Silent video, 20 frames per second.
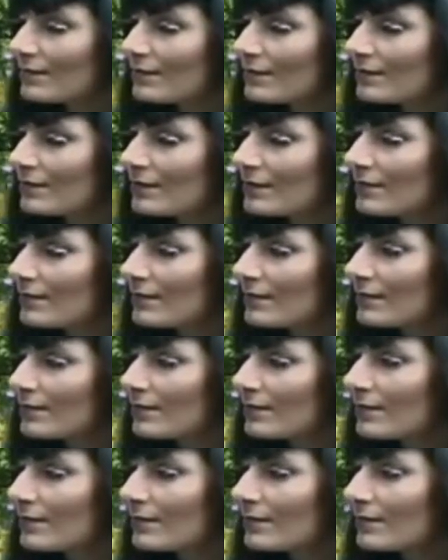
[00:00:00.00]

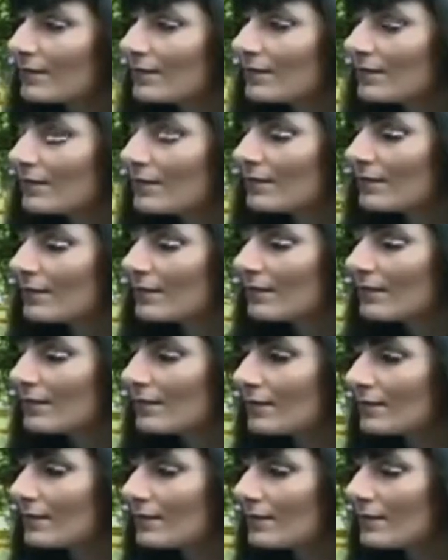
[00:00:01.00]

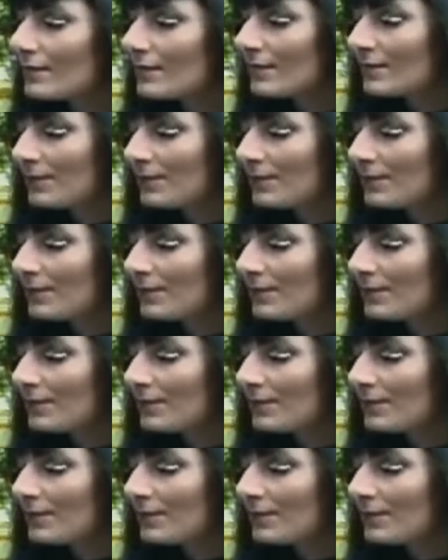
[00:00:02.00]
(not speaking)